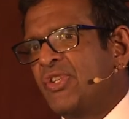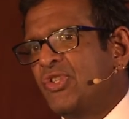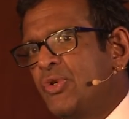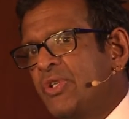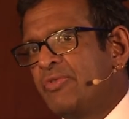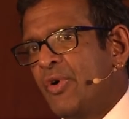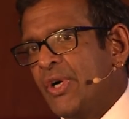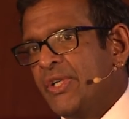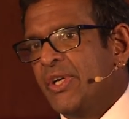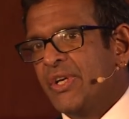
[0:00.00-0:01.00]
this new
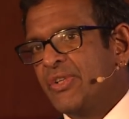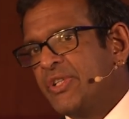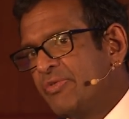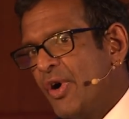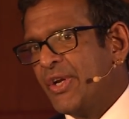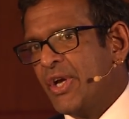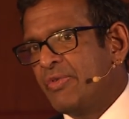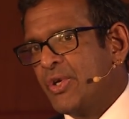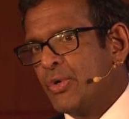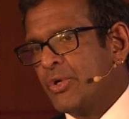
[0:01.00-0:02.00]
divide. The divide
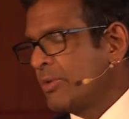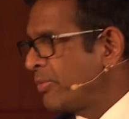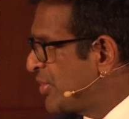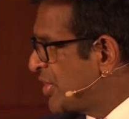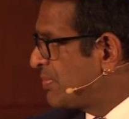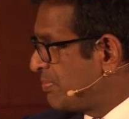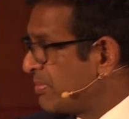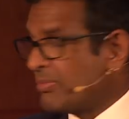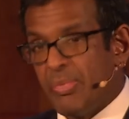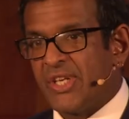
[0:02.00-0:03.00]
over Europe, which is
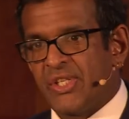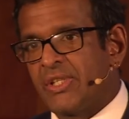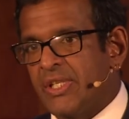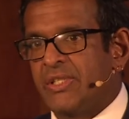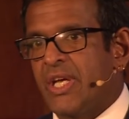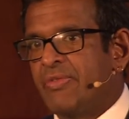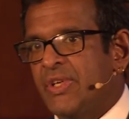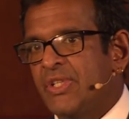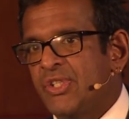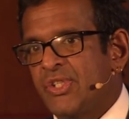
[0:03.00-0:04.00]
basically
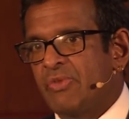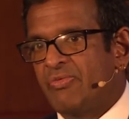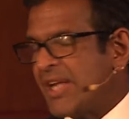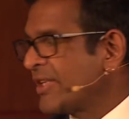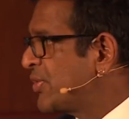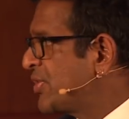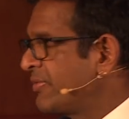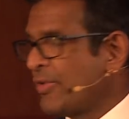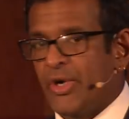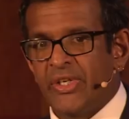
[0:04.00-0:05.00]
David's values
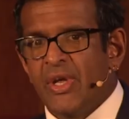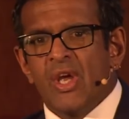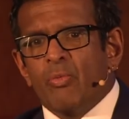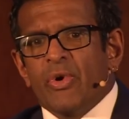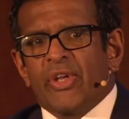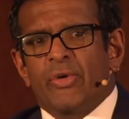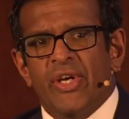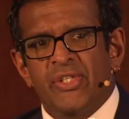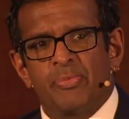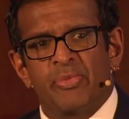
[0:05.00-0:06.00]
divide. One of the
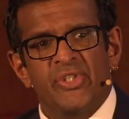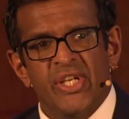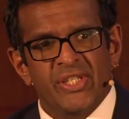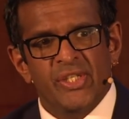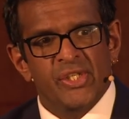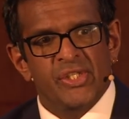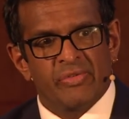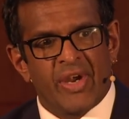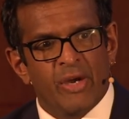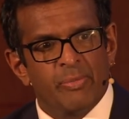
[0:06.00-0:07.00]
greatest predictors
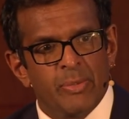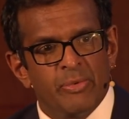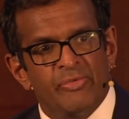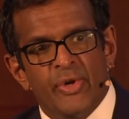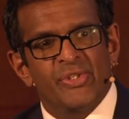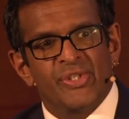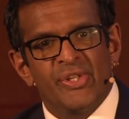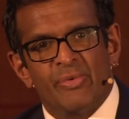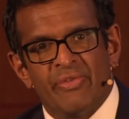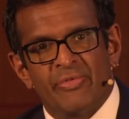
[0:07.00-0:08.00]
of how people voted
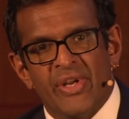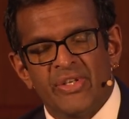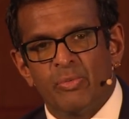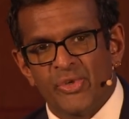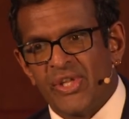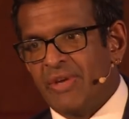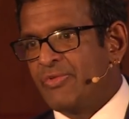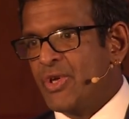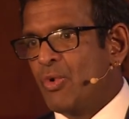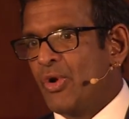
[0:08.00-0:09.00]
in the referendum was their
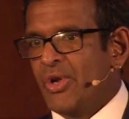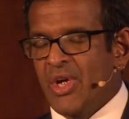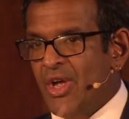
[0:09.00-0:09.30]
view on